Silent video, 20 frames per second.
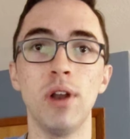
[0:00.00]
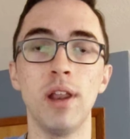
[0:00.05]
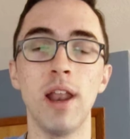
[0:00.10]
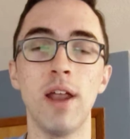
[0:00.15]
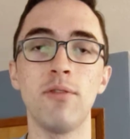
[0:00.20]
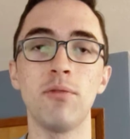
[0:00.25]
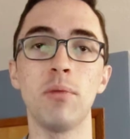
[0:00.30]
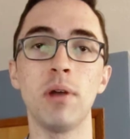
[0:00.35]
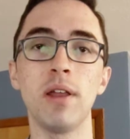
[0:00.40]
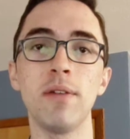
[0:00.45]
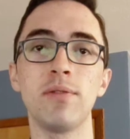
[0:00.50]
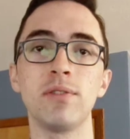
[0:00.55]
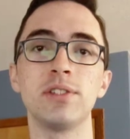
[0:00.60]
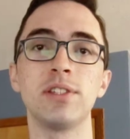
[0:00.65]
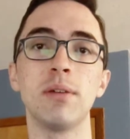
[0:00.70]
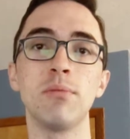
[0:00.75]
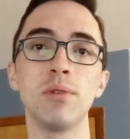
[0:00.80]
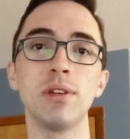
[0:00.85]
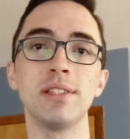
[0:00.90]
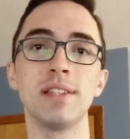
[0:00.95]
Morning, everybody. For
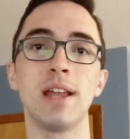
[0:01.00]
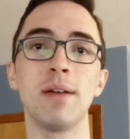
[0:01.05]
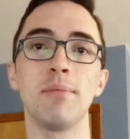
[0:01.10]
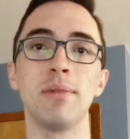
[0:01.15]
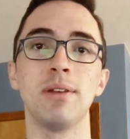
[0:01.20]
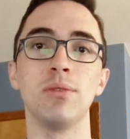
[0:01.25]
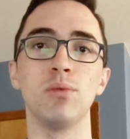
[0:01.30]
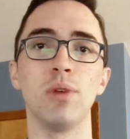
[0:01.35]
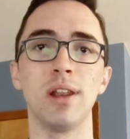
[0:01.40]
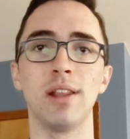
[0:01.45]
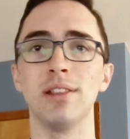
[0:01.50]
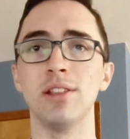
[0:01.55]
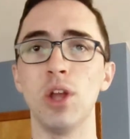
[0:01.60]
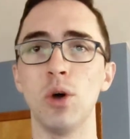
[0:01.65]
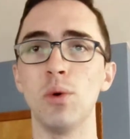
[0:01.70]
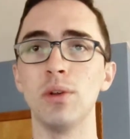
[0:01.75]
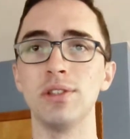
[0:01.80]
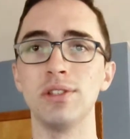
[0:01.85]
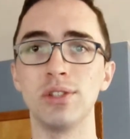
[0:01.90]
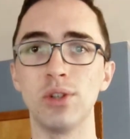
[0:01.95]
some reason, I've been running
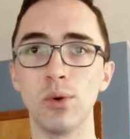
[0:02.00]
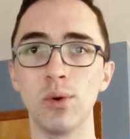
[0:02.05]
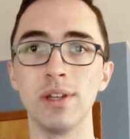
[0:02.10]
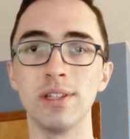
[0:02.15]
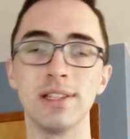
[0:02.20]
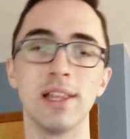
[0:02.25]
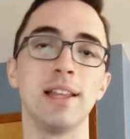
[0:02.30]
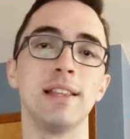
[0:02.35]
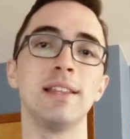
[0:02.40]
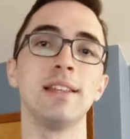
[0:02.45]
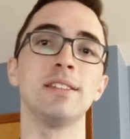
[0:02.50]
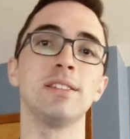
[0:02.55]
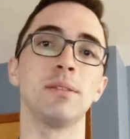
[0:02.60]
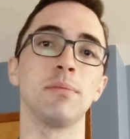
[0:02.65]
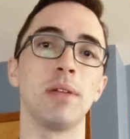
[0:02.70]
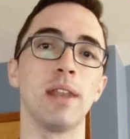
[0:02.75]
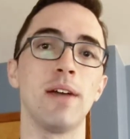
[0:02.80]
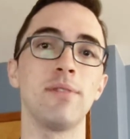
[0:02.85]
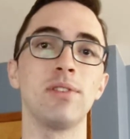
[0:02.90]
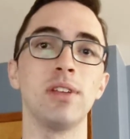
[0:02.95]
low on stories lately, so
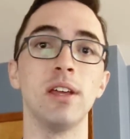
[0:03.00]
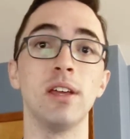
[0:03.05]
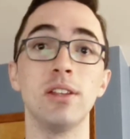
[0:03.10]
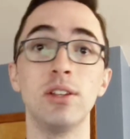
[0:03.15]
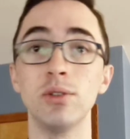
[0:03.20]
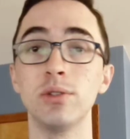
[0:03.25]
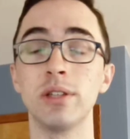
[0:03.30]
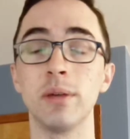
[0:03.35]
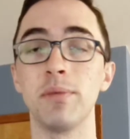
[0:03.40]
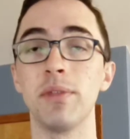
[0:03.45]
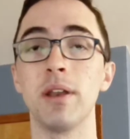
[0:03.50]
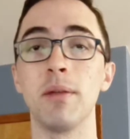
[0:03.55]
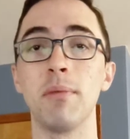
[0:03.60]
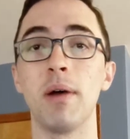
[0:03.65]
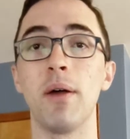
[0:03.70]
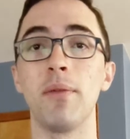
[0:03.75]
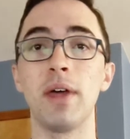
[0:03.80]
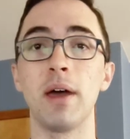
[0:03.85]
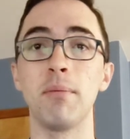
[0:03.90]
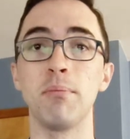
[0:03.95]
I'm going to have to do something
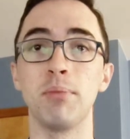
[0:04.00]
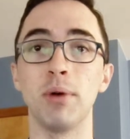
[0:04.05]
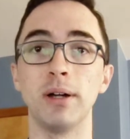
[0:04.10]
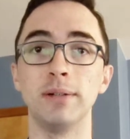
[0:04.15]
about that.